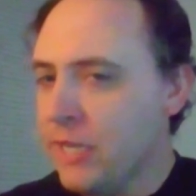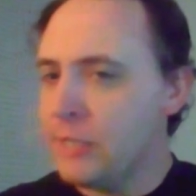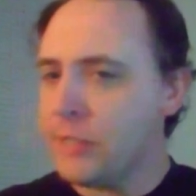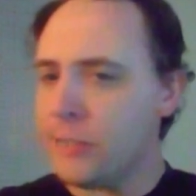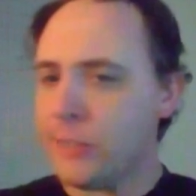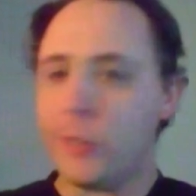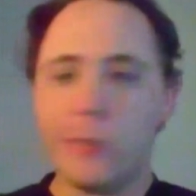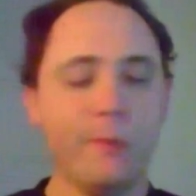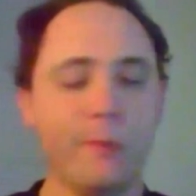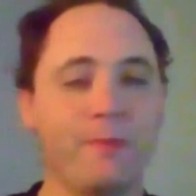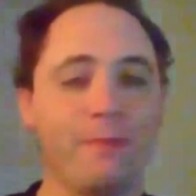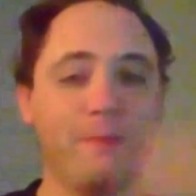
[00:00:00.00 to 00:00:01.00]

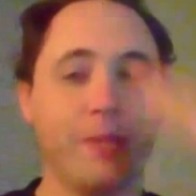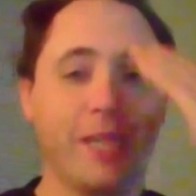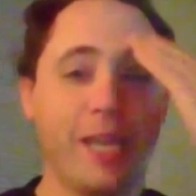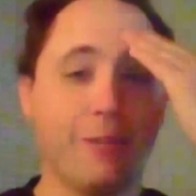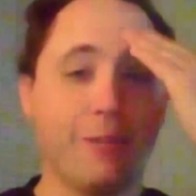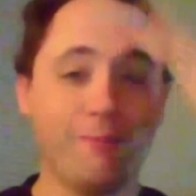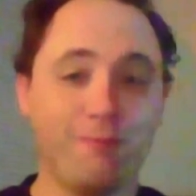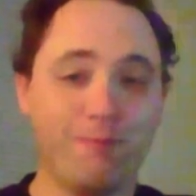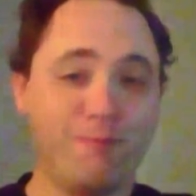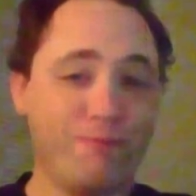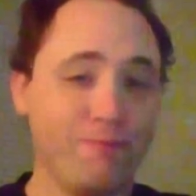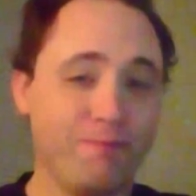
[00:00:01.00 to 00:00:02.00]
So, again,
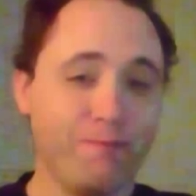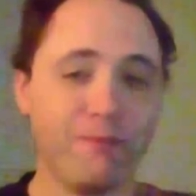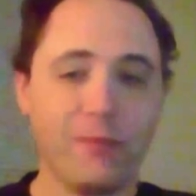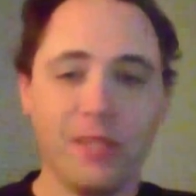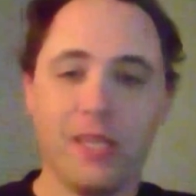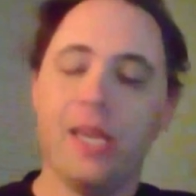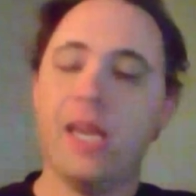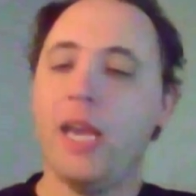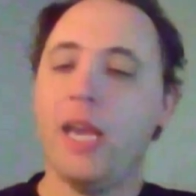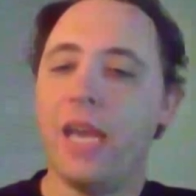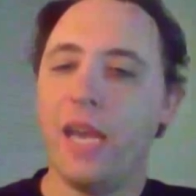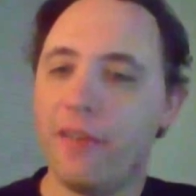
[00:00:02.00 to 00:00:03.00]

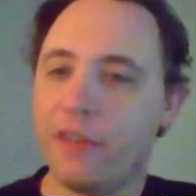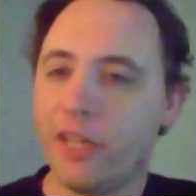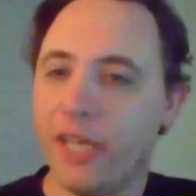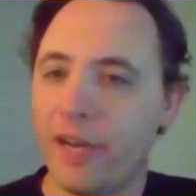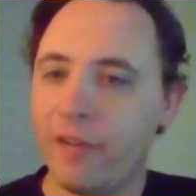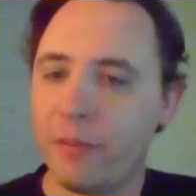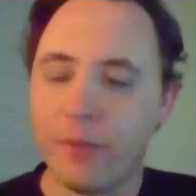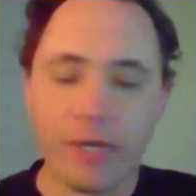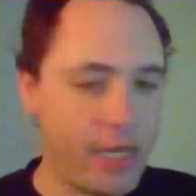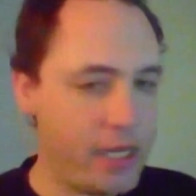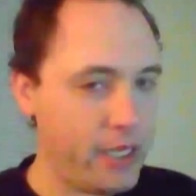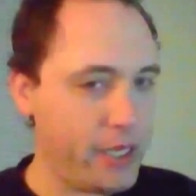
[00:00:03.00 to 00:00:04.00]
have a good night,
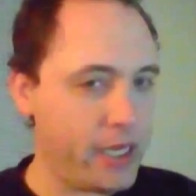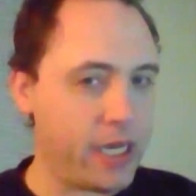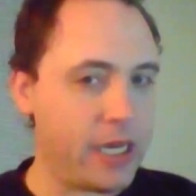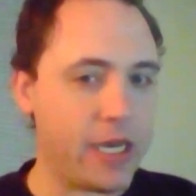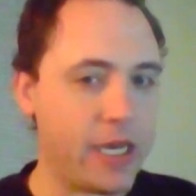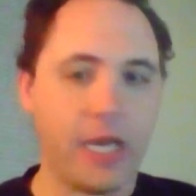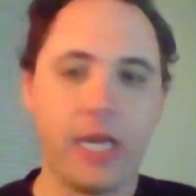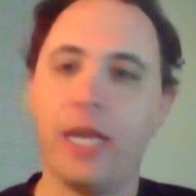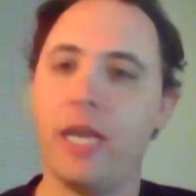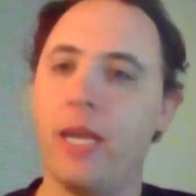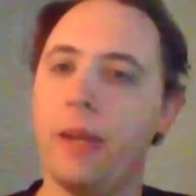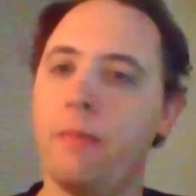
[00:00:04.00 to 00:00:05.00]
everybody.
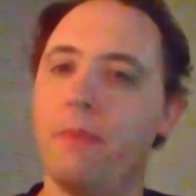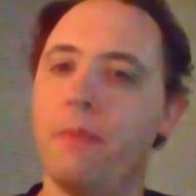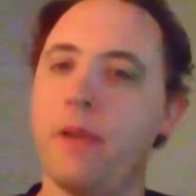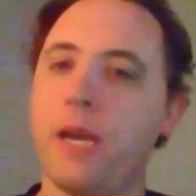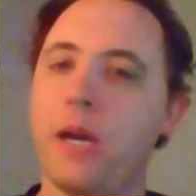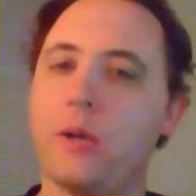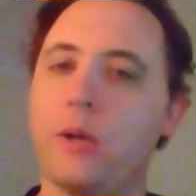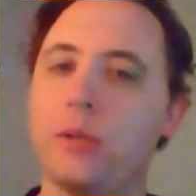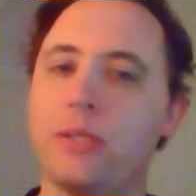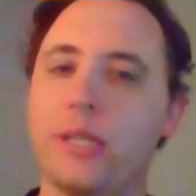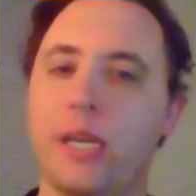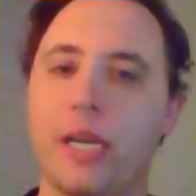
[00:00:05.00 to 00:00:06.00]
I'm out.